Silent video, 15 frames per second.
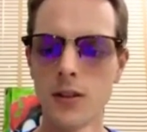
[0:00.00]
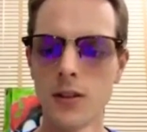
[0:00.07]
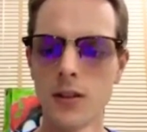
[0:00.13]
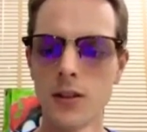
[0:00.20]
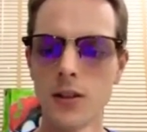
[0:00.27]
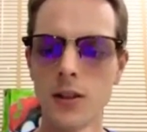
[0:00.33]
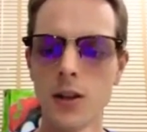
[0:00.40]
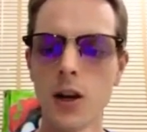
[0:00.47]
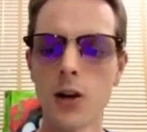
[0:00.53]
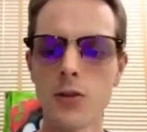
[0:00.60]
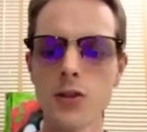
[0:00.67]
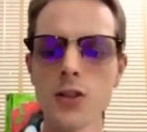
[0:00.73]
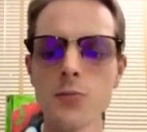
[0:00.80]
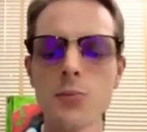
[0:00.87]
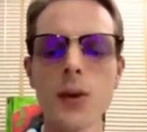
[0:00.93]
Oh, just
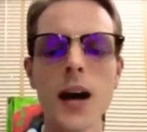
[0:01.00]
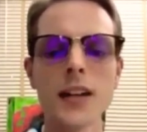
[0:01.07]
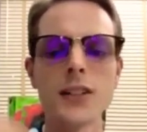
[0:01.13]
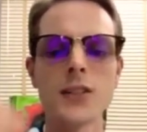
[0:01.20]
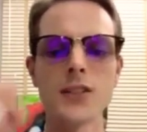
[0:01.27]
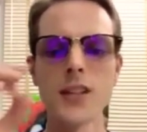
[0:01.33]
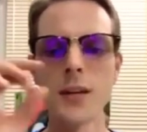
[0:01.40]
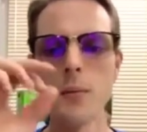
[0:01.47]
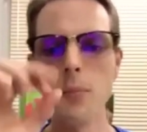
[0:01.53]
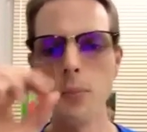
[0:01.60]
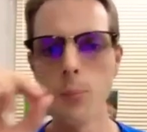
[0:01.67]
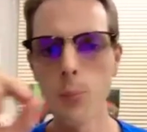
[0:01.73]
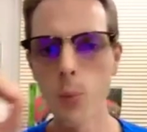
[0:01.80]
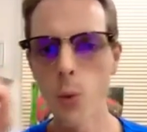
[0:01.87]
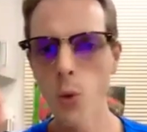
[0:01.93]
practice. Say
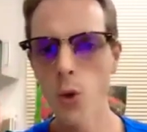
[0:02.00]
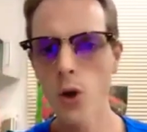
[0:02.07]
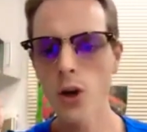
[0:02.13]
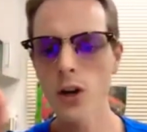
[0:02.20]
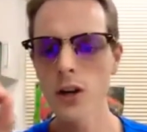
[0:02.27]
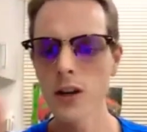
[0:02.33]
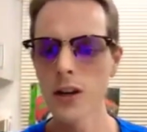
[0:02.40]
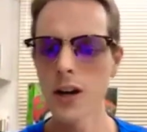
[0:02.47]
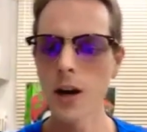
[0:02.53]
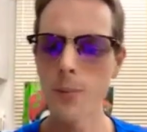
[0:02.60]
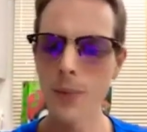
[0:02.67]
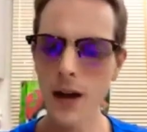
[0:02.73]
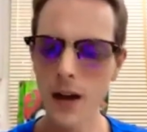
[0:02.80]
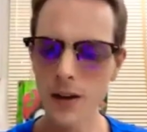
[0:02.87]
more about it.